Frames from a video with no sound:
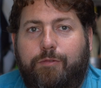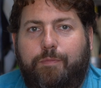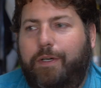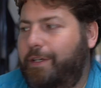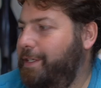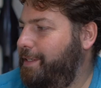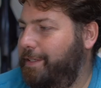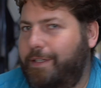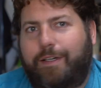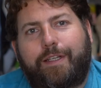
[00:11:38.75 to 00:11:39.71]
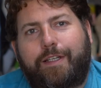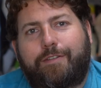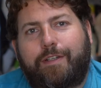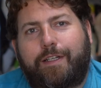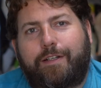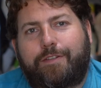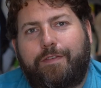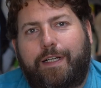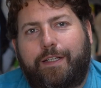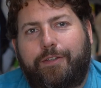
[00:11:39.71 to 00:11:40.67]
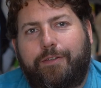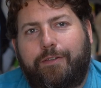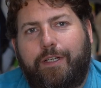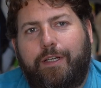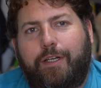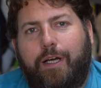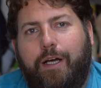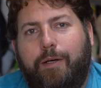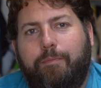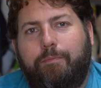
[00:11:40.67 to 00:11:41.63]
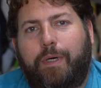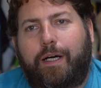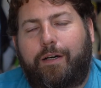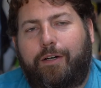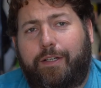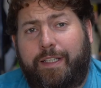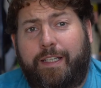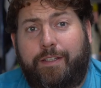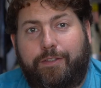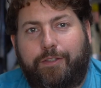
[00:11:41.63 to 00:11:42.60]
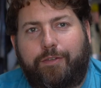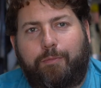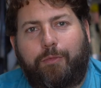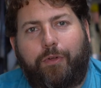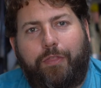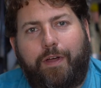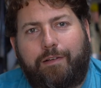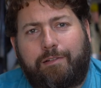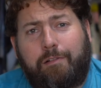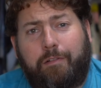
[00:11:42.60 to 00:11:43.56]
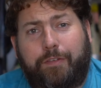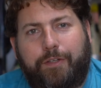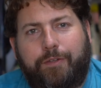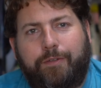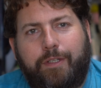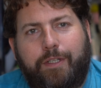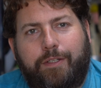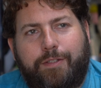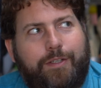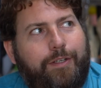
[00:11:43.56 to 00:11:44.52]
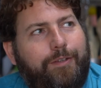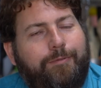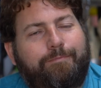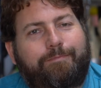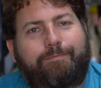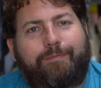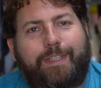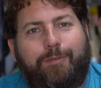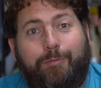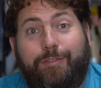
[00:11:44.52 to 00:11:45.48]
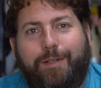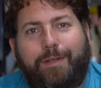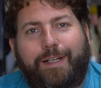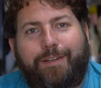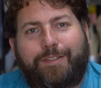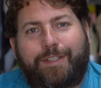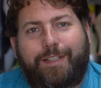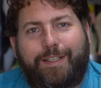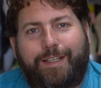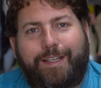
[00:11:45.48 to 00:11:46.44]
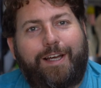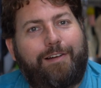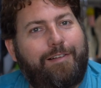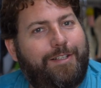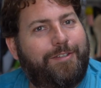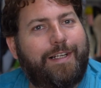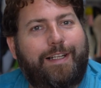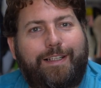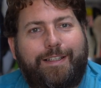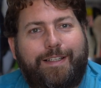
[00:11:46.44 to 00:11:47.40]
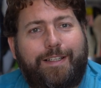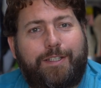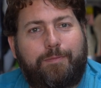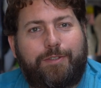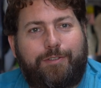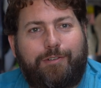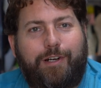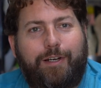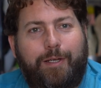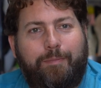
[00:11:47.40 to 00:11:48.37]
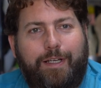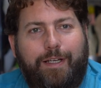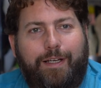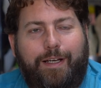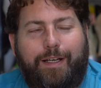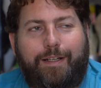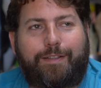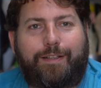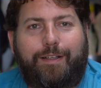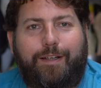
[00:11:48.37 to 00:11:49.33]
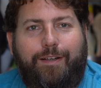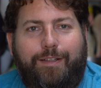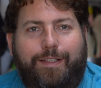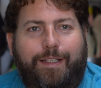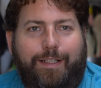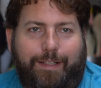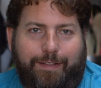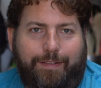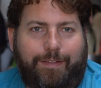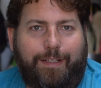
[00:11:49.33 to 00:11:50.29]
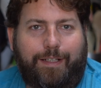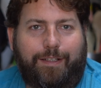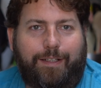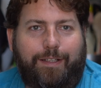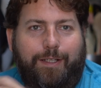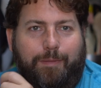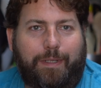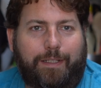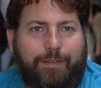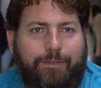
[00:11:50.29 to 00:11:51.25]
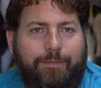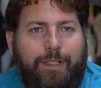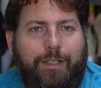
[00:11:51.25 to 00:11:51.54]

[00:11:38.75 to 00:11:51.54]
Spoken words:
To be honest, I think it's really nice value, but I need to do a more thorough review, so I'm afraid I'm going to have to encourage you gently to hit subscribe and ideally the little alert button,